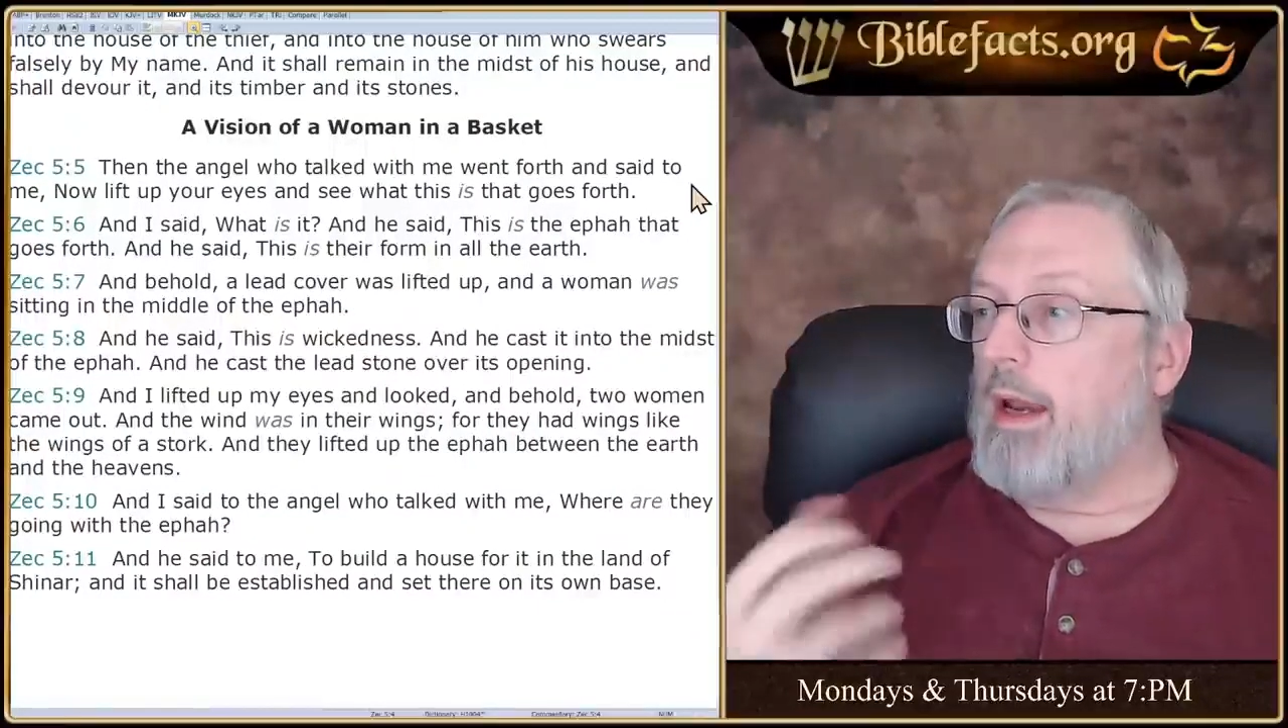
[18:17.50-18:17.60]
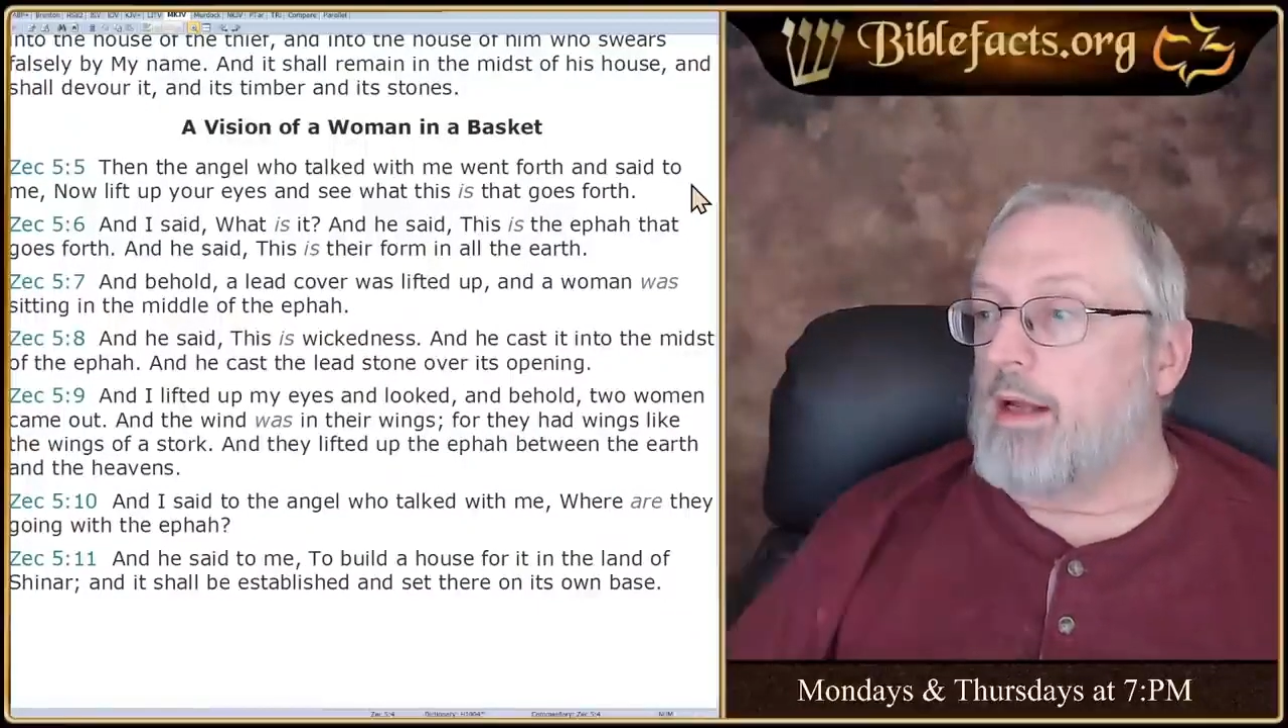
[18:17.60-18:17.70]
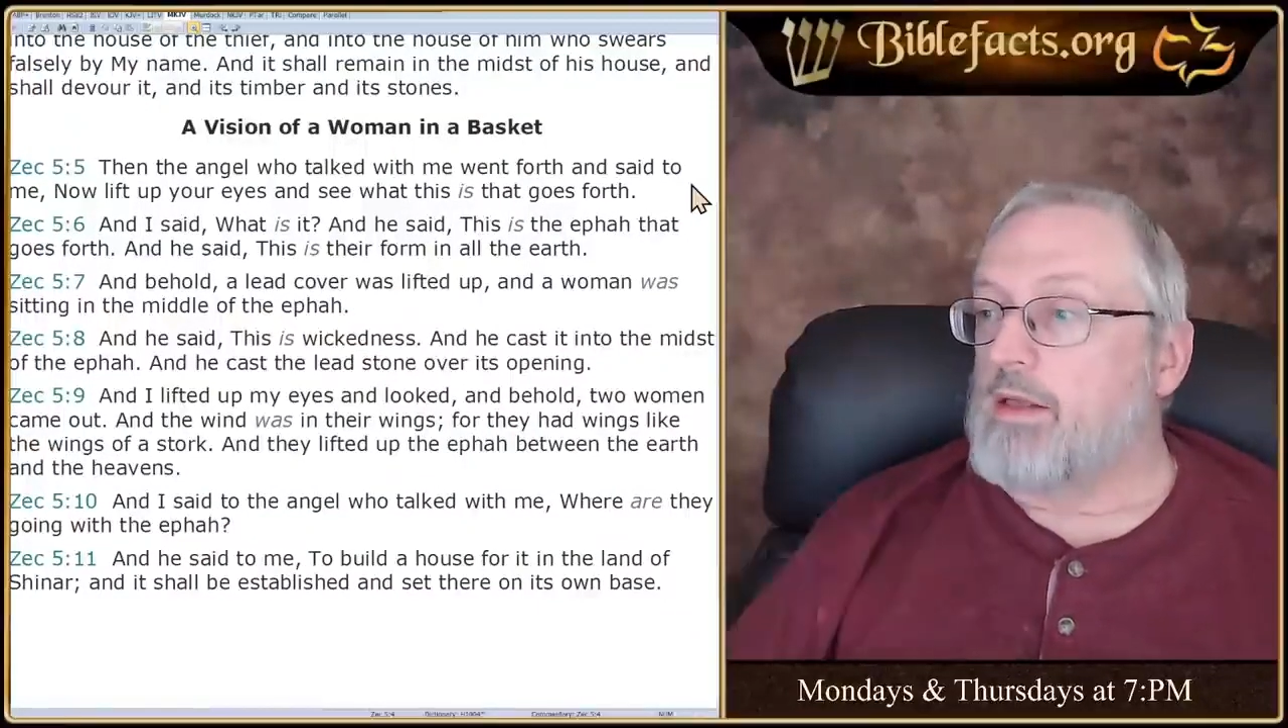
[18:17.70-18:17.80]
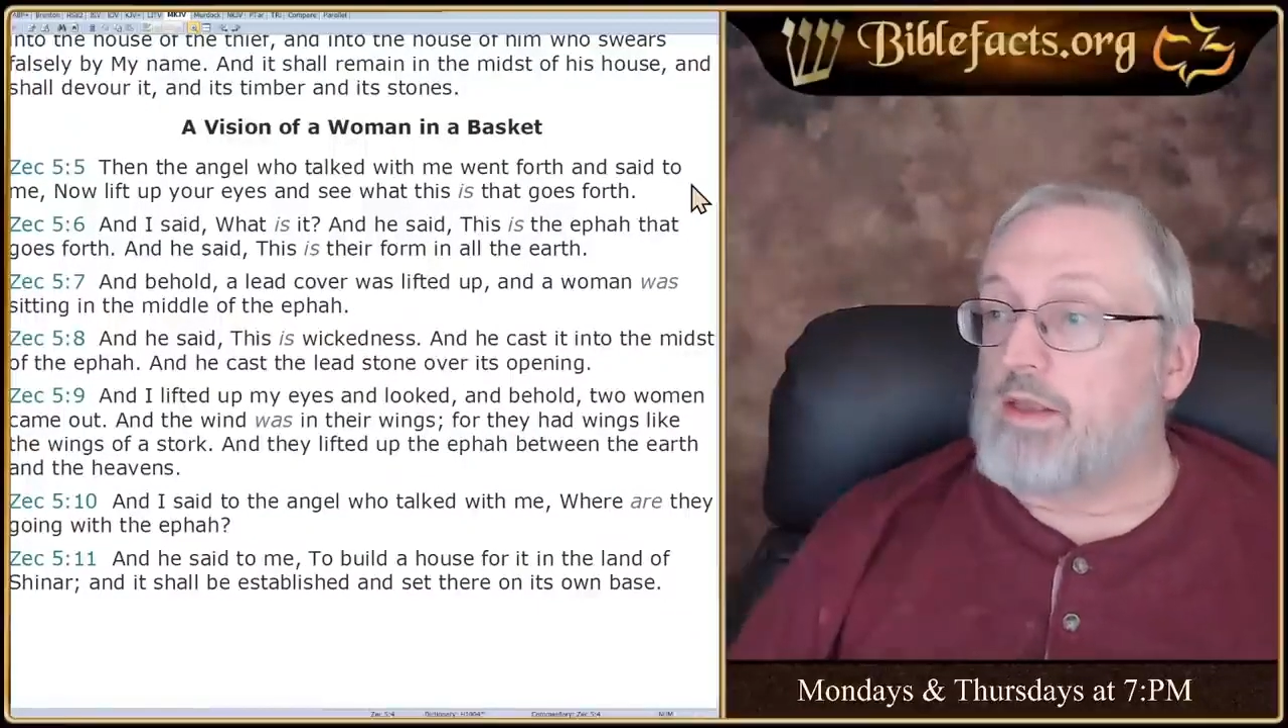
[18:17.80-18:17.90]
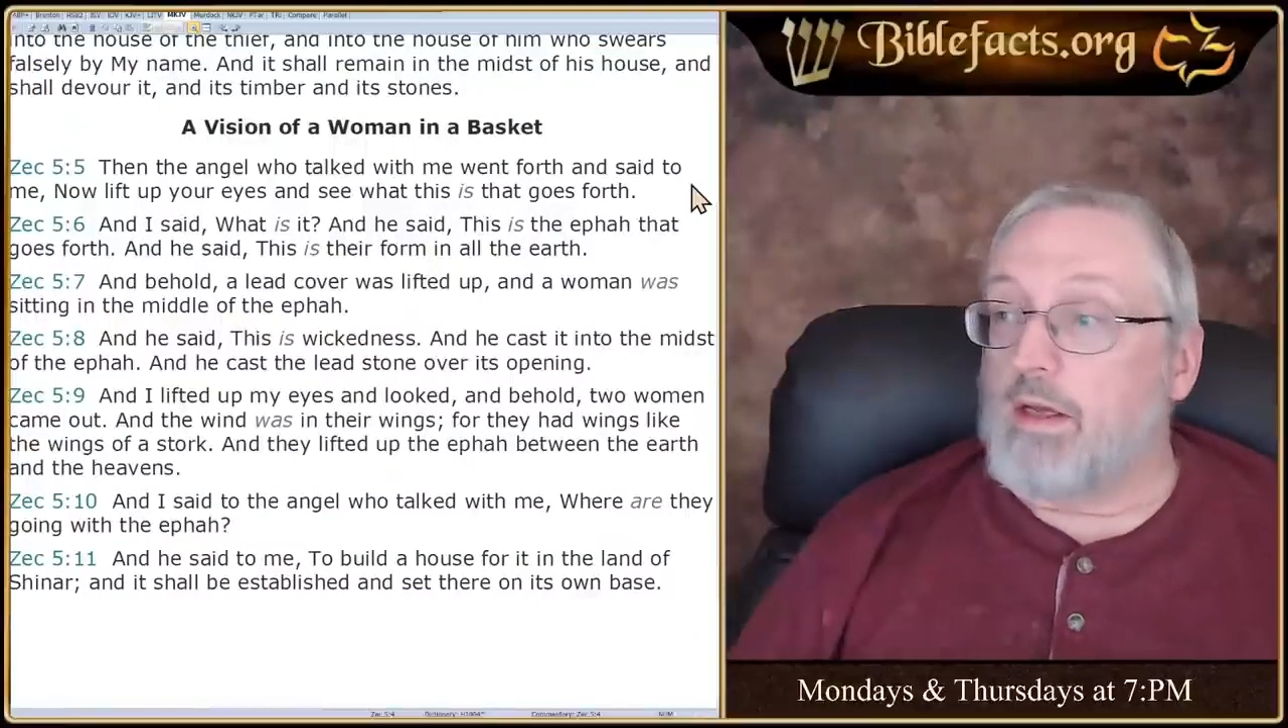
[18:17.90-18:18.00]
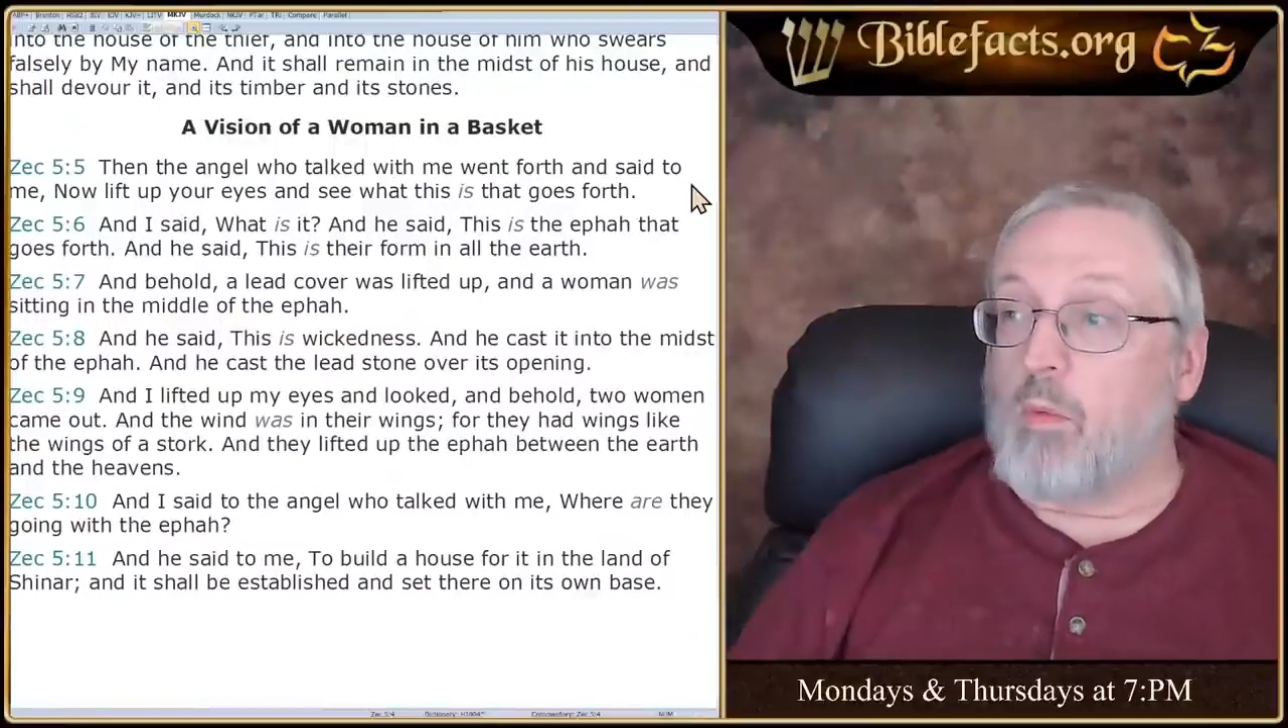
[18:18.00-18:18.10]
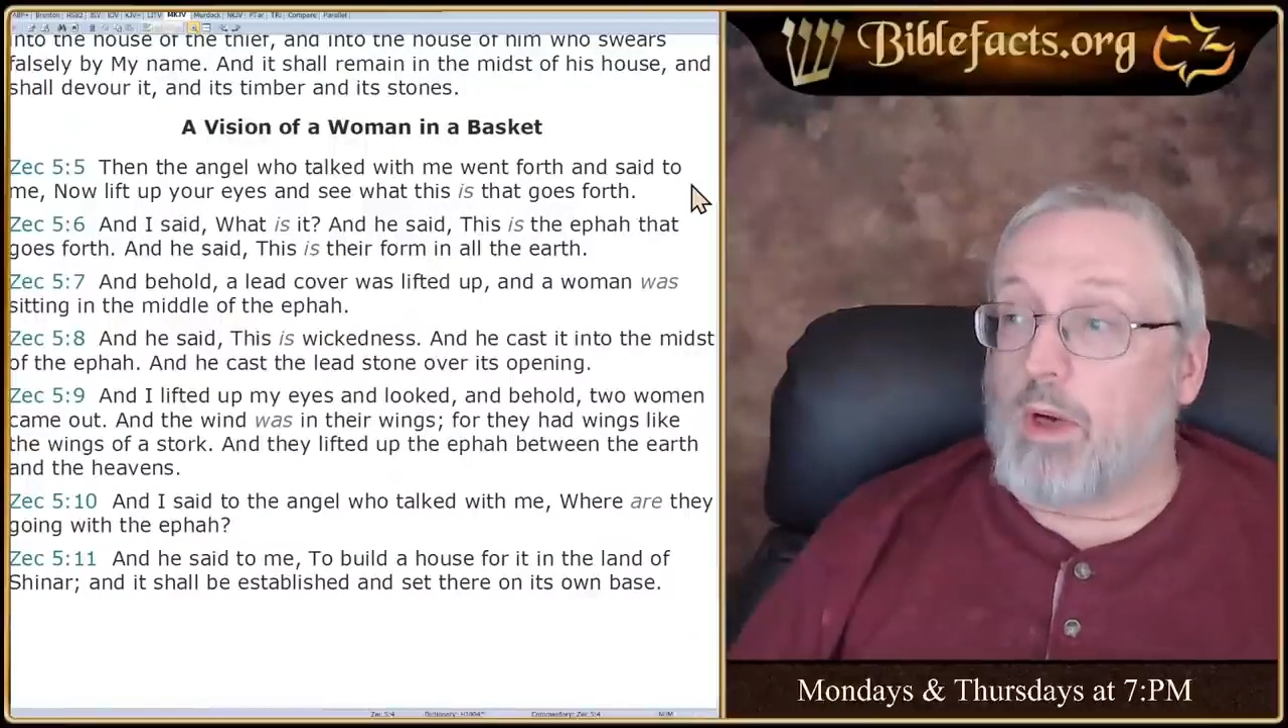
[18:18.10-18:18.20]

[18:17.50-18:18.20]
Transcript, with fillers: And I said,